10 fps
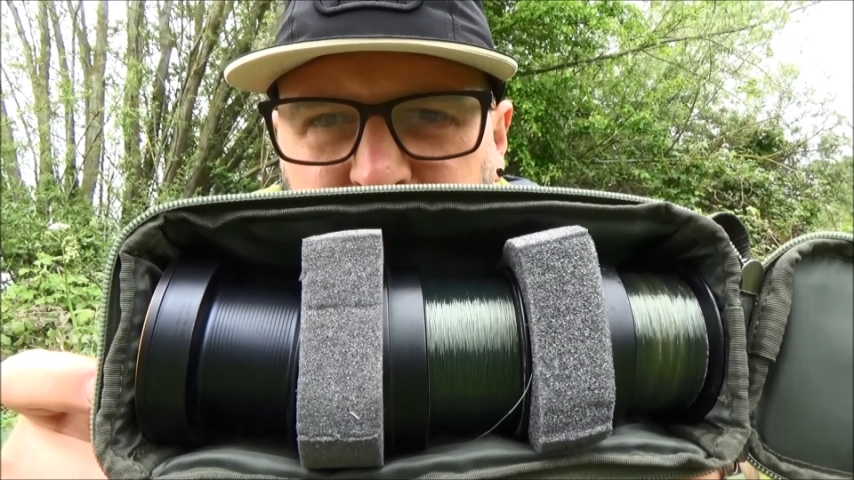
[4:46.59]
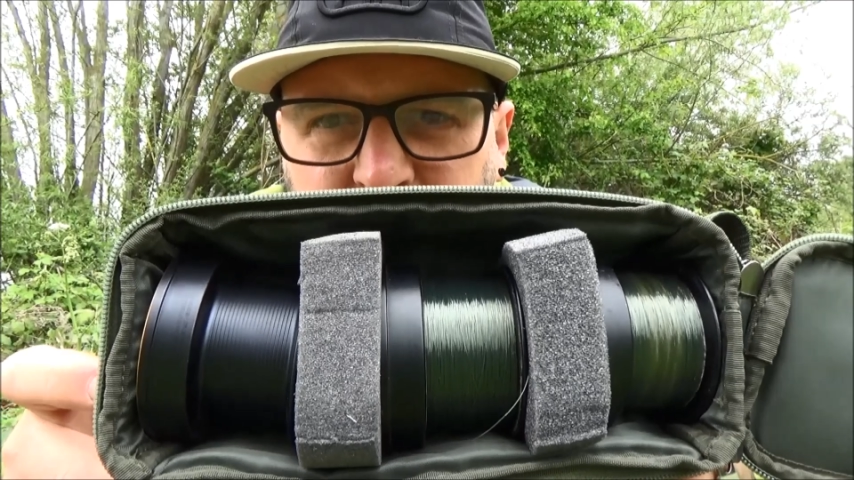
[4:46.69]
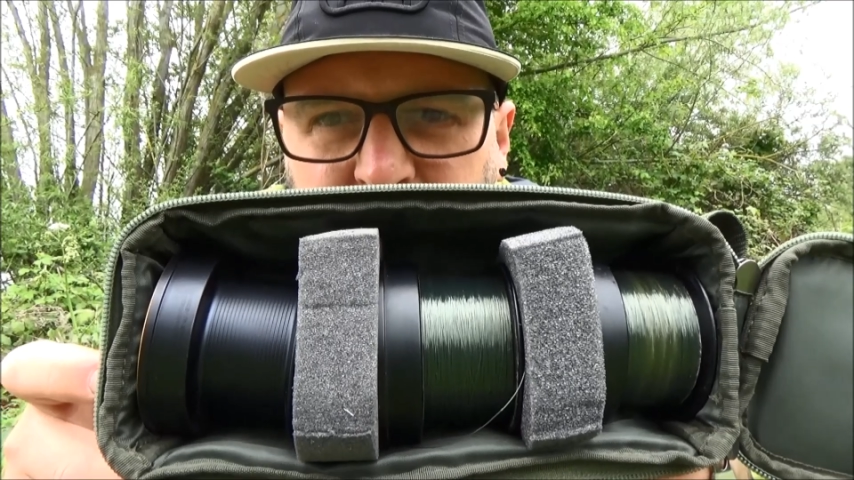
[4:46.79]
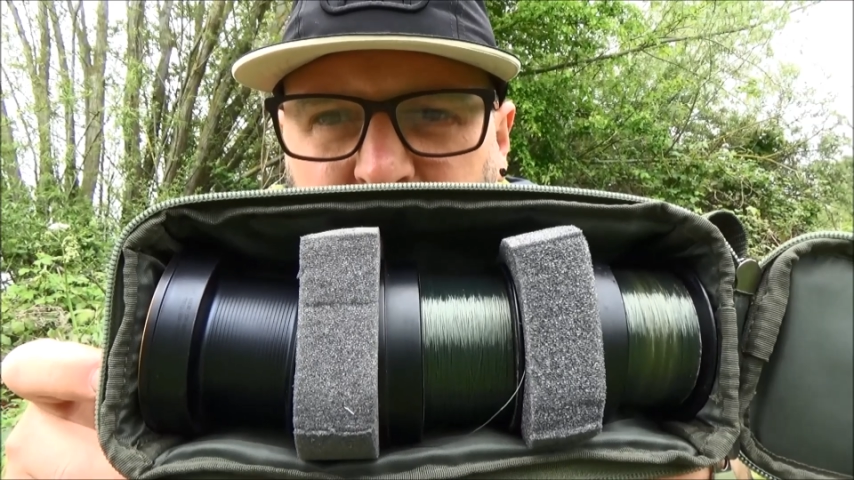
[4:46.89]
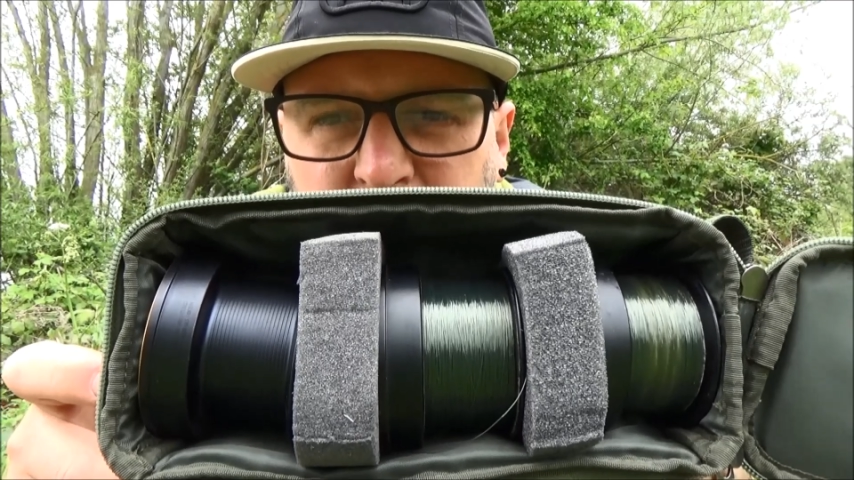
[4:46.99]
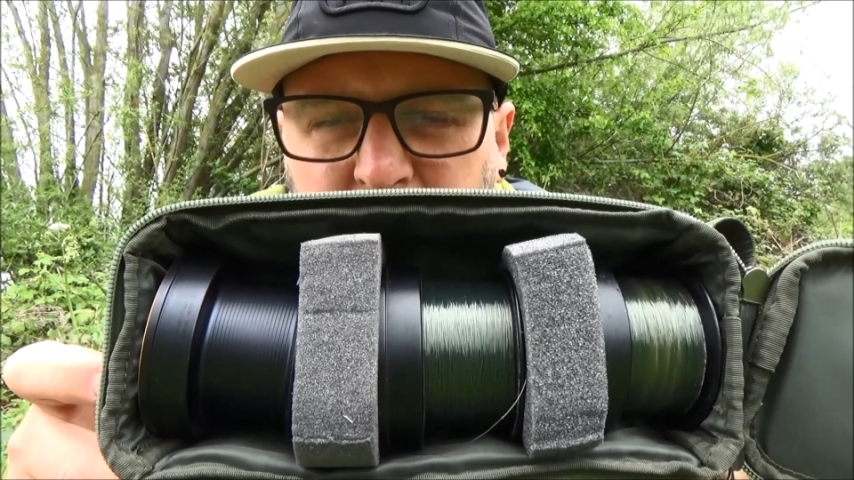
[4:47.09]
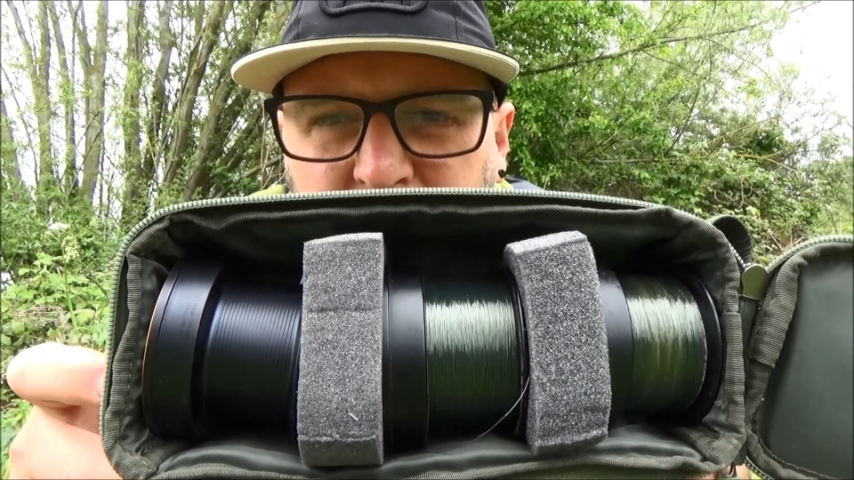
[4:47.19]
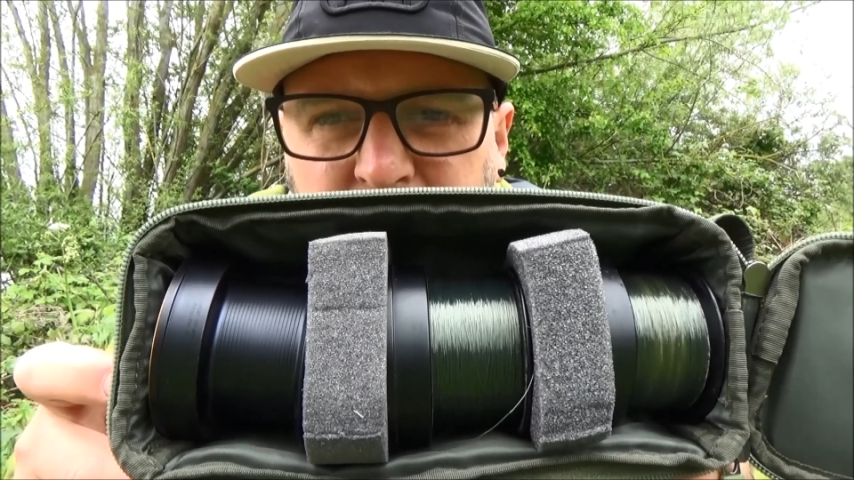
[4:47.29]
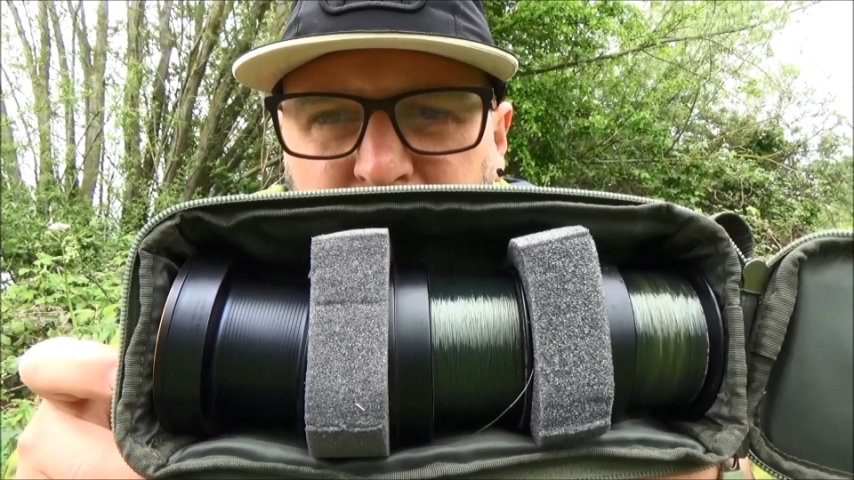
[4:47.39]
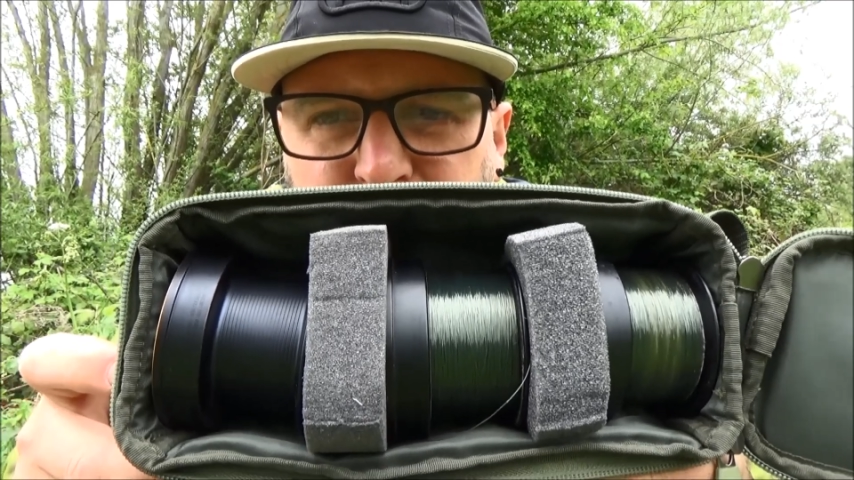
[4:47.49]
They are
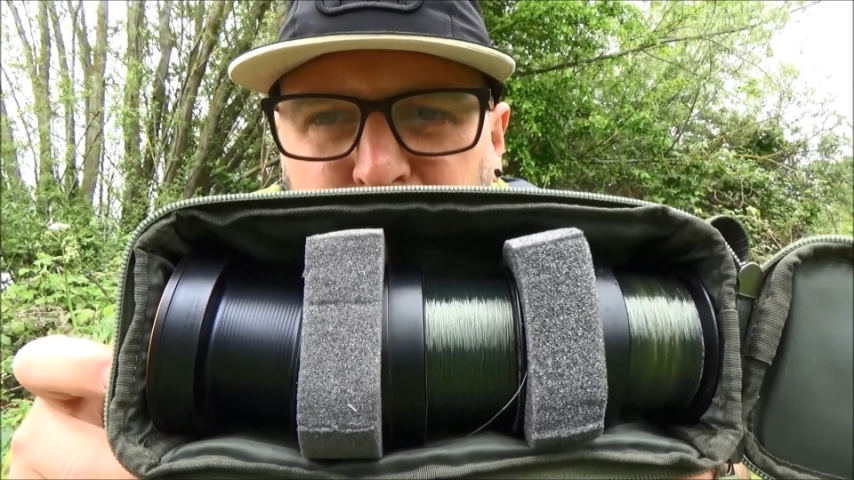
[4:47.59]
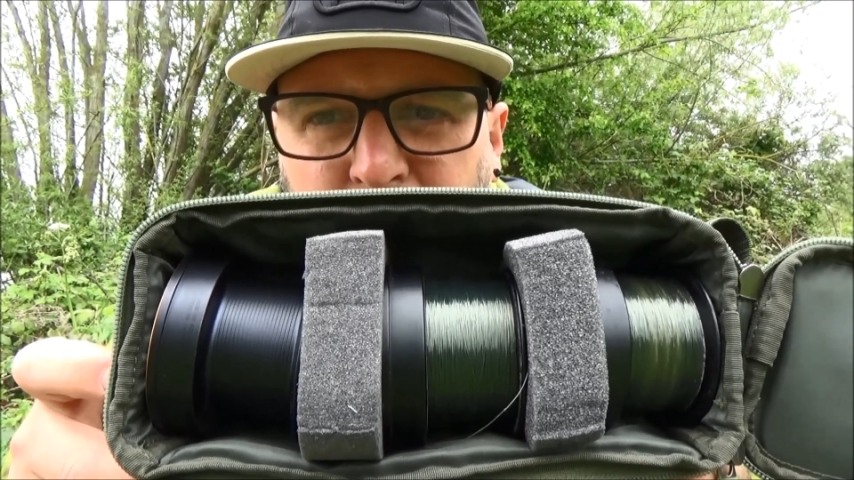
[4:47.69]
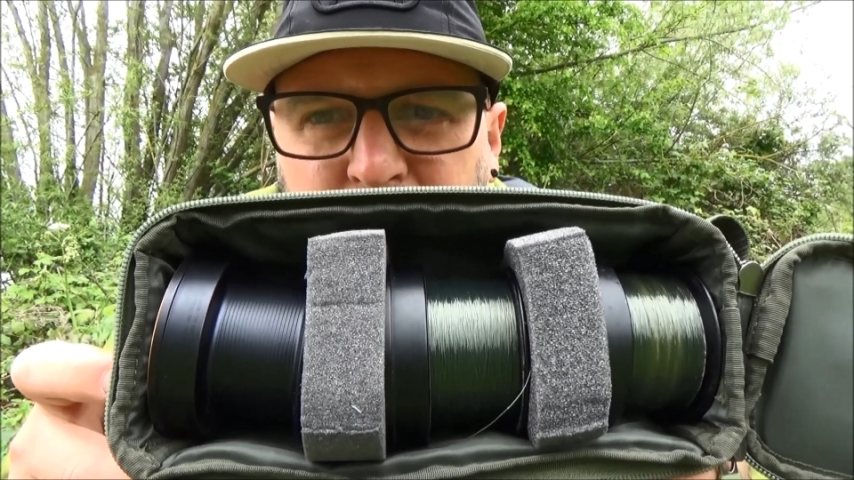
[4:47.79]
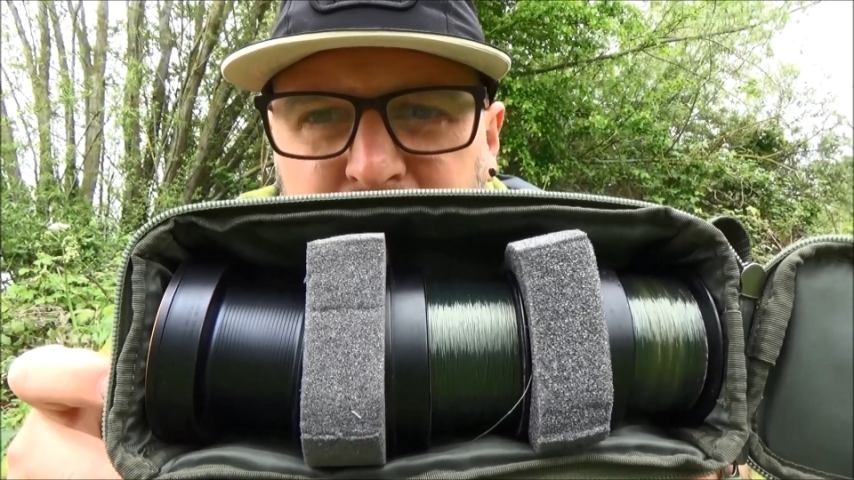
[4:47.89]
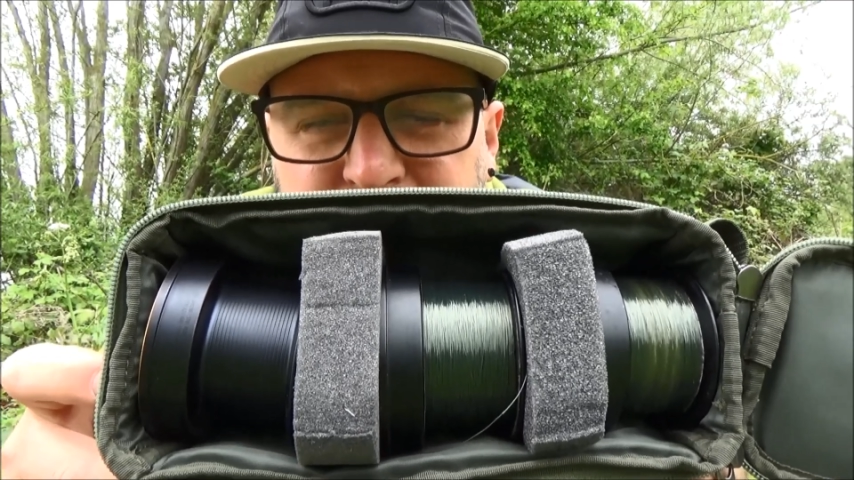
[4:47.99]
my Riot